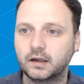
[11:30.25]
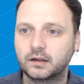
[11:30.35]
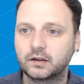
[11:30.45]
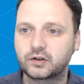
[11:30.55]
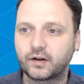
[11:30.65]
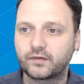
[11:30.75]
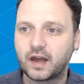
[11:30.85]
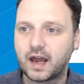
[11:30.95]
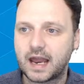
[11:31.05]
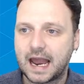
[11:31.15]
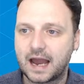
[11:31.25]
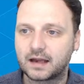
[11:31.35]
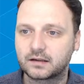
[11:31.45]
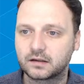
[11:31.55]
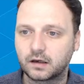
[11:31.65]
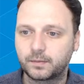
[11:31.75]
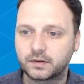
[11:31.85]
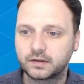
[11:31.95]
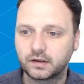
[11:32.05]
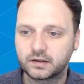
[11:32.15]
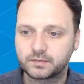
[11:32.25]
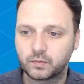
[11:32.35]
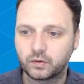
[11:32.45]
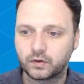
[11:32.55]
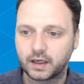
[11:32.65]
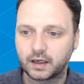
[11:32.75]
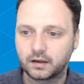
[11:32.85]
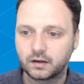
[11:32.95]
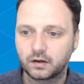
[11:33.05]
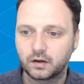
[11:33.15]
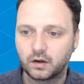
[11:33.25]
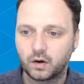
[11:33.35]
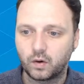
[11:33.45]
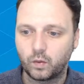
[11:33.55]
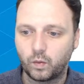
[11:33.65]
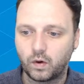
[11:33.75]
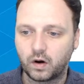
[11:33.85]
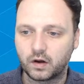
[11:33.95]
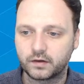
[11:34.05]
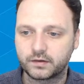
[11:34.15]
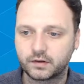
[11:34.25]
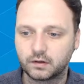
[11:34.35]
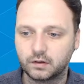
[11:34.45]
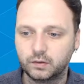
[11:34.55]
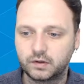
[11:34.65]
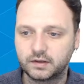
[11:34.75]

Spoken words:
the draft that I had up until this morning was Luca